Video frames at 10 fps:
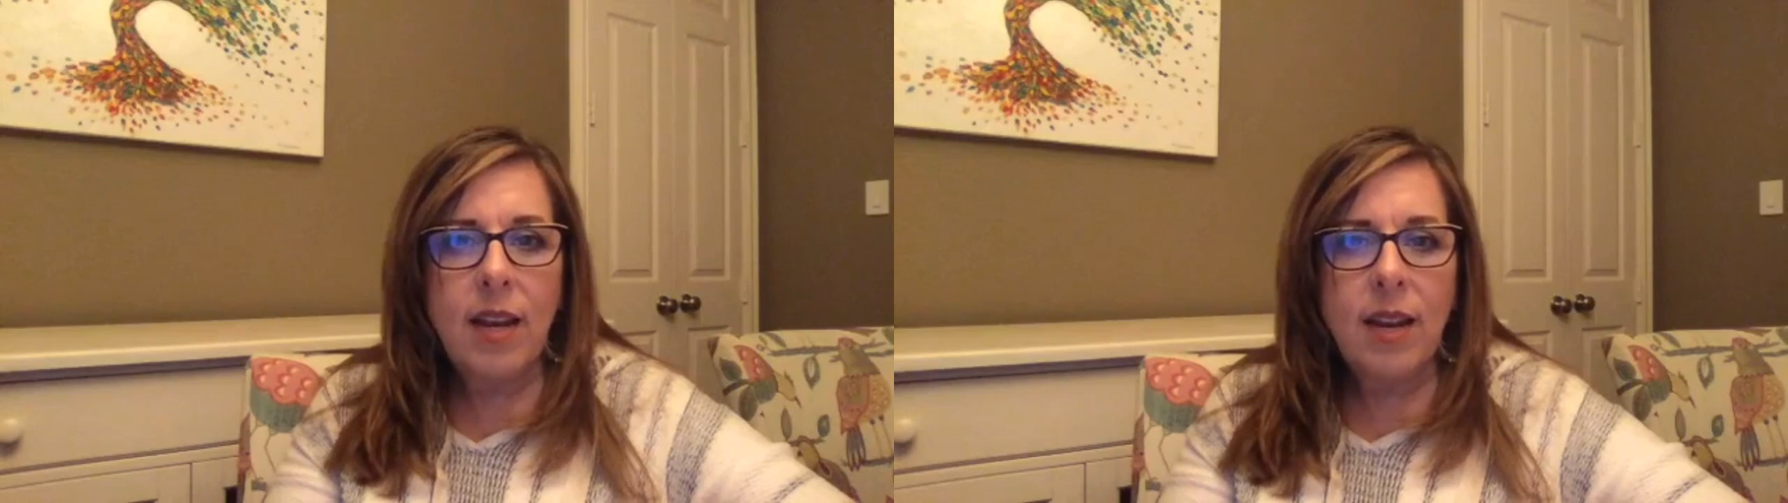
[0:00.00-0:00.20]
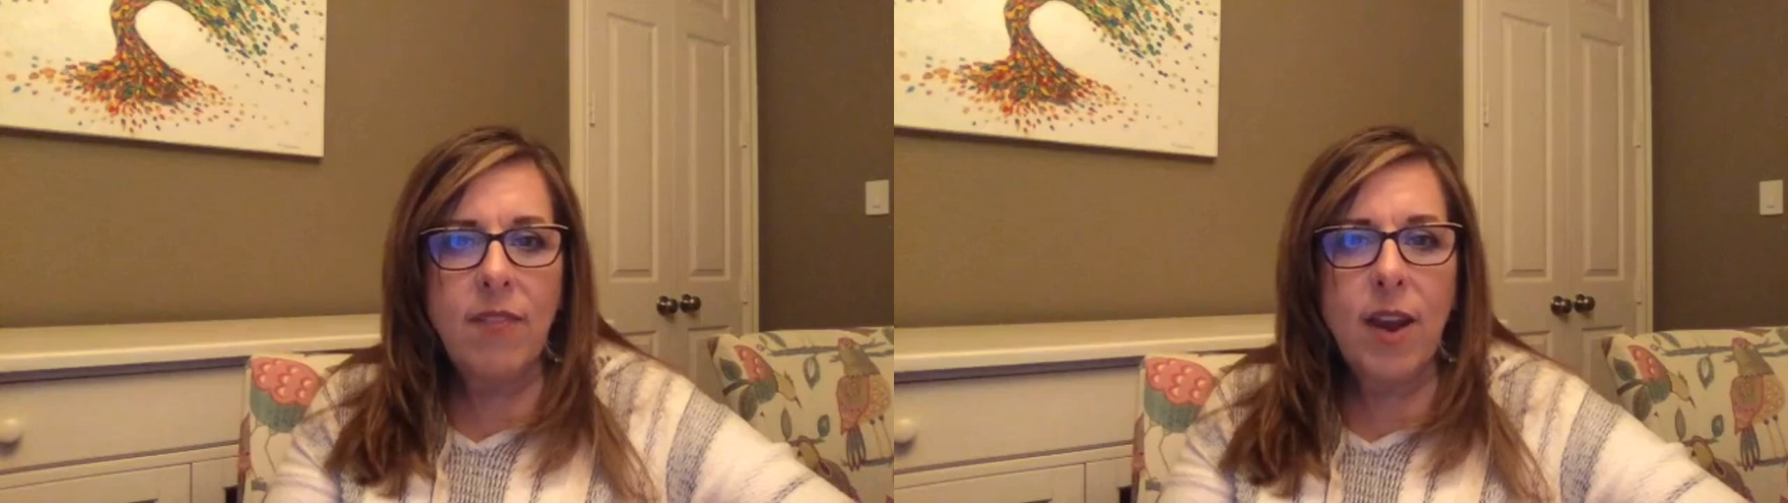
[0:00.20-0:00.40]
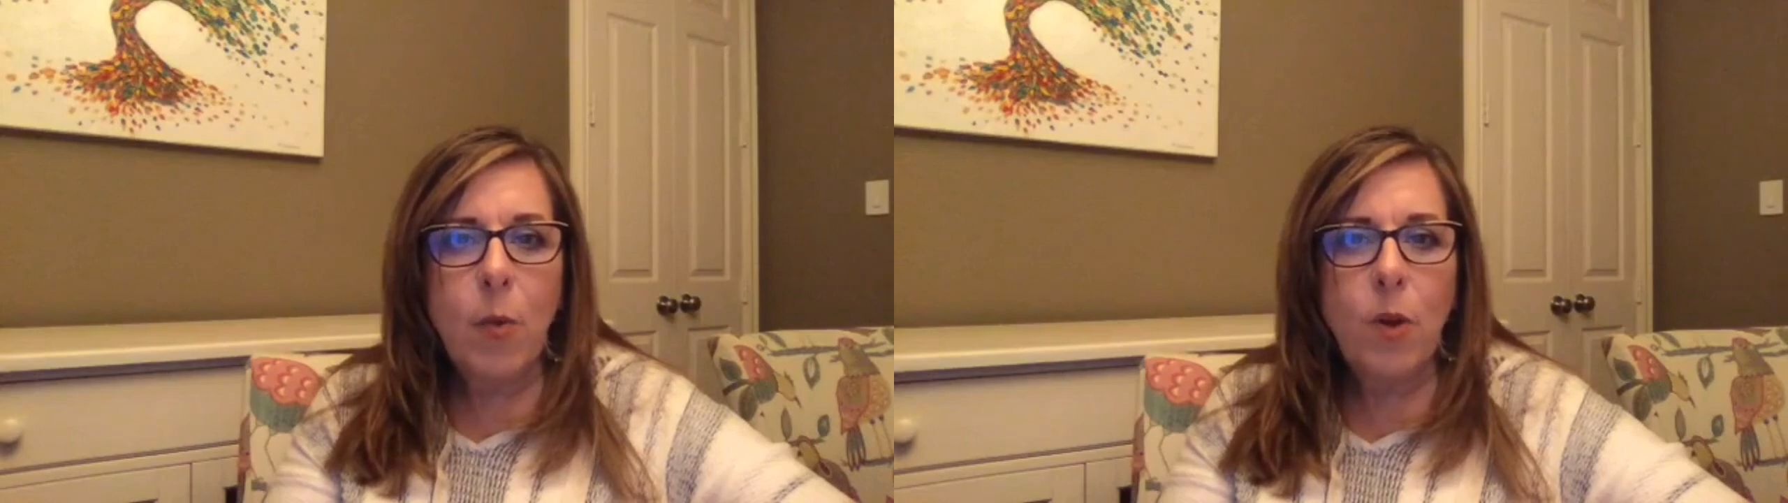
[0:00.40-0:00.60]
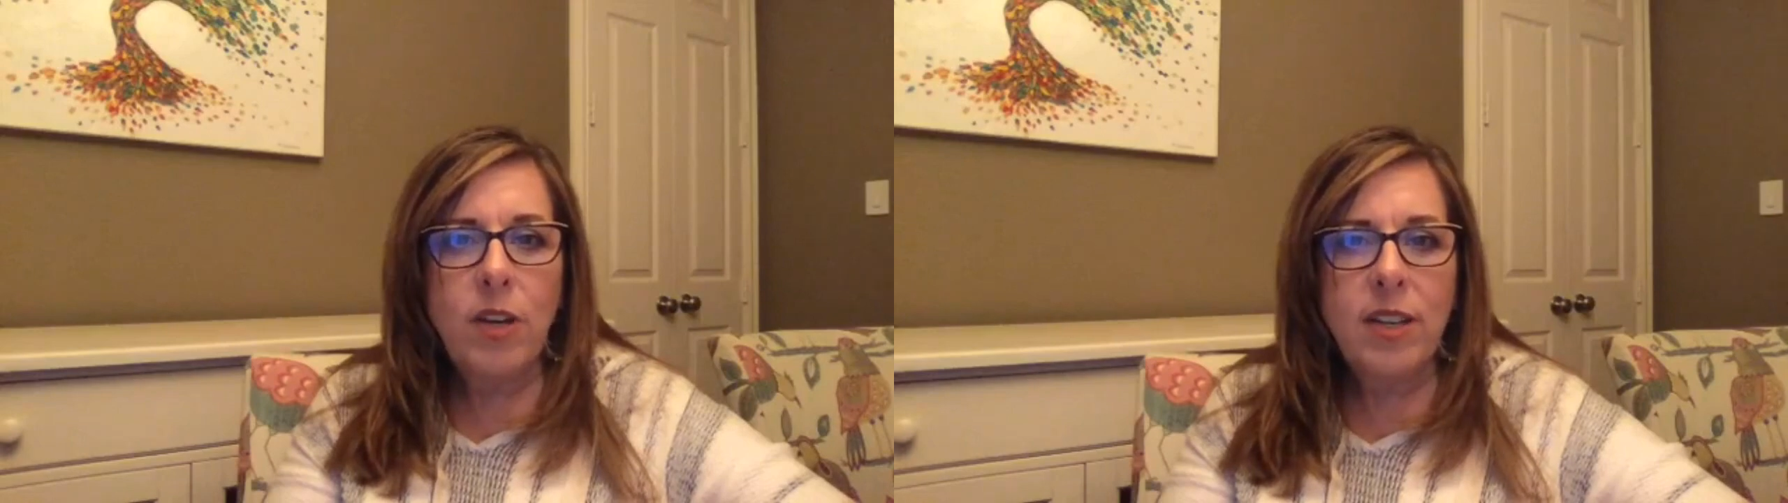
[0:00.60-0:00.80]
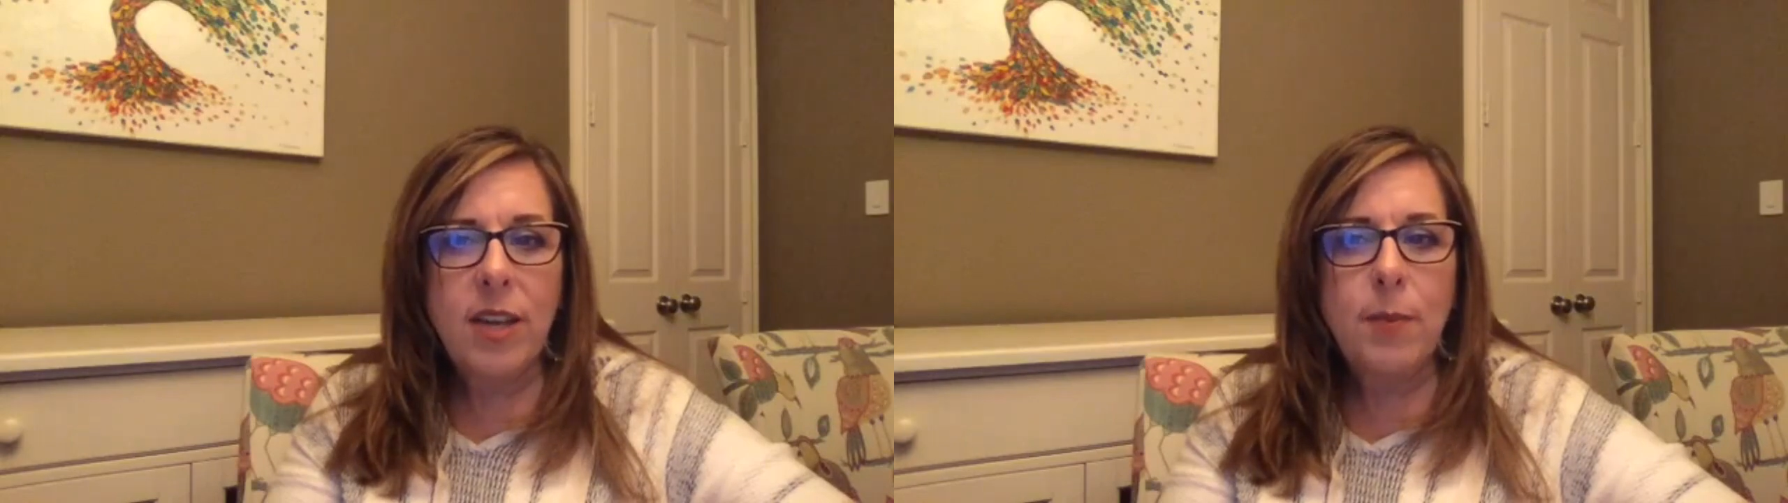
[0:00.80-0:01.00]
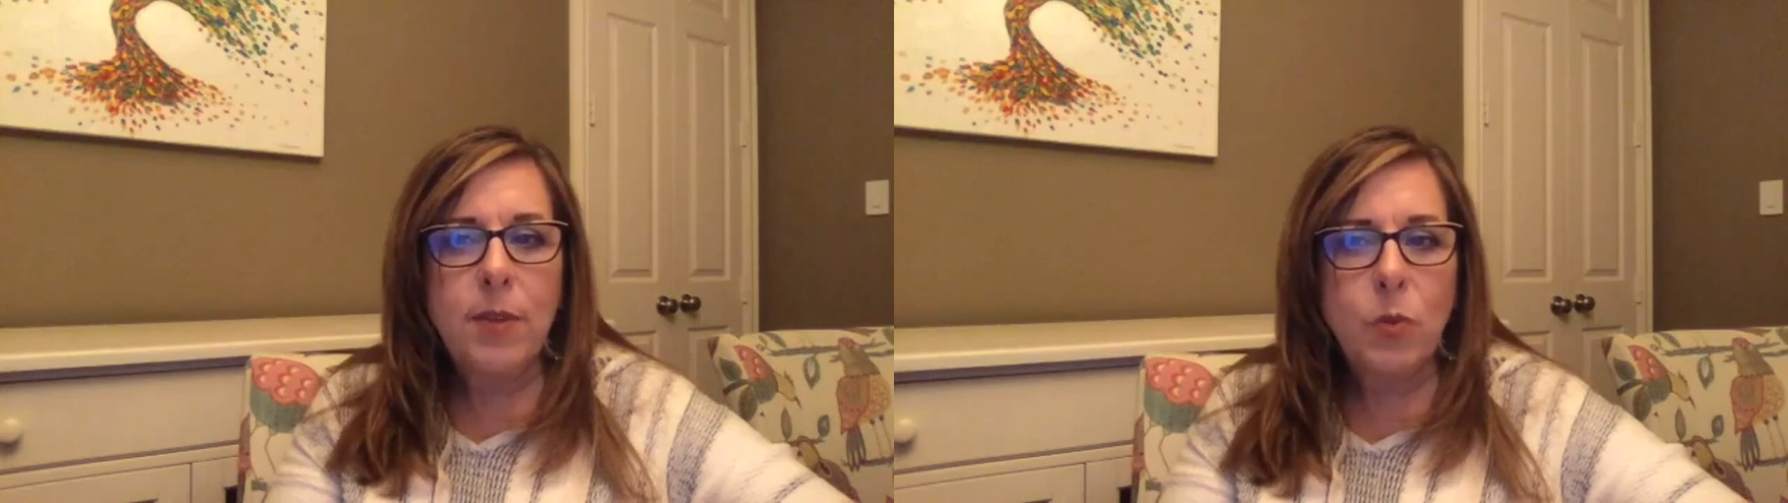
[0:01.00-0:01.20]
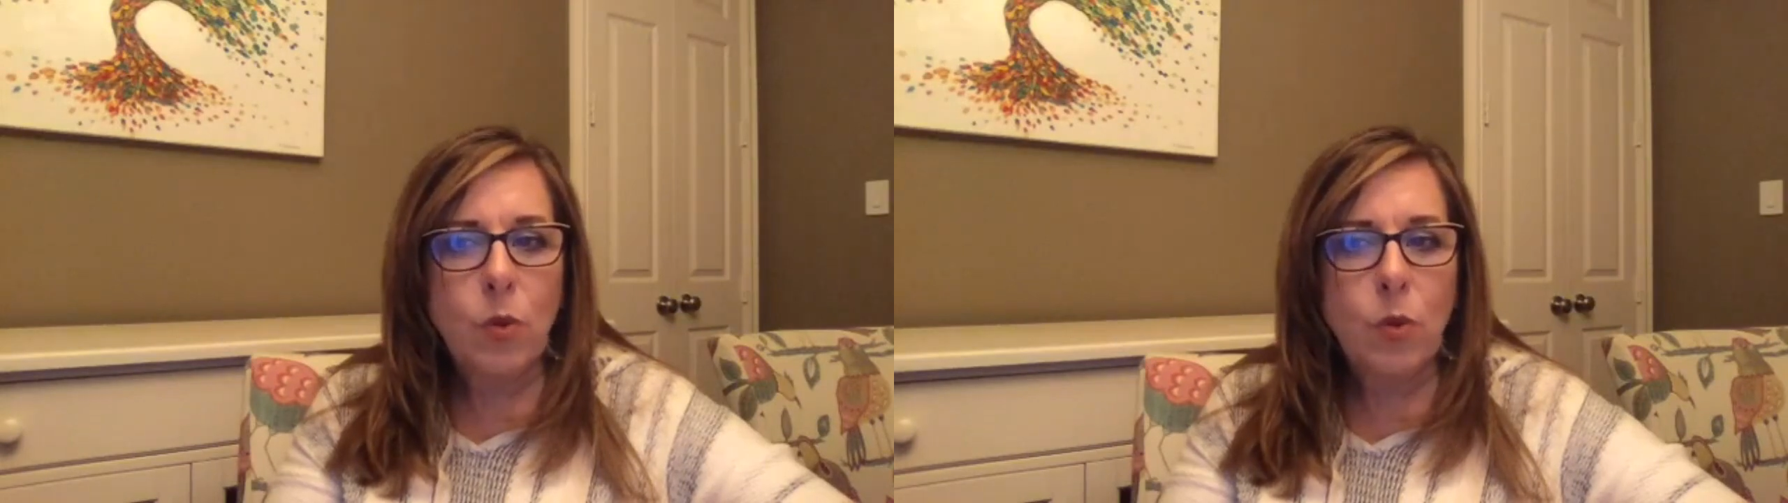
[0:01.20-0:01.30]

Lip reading: if I wanted to keep this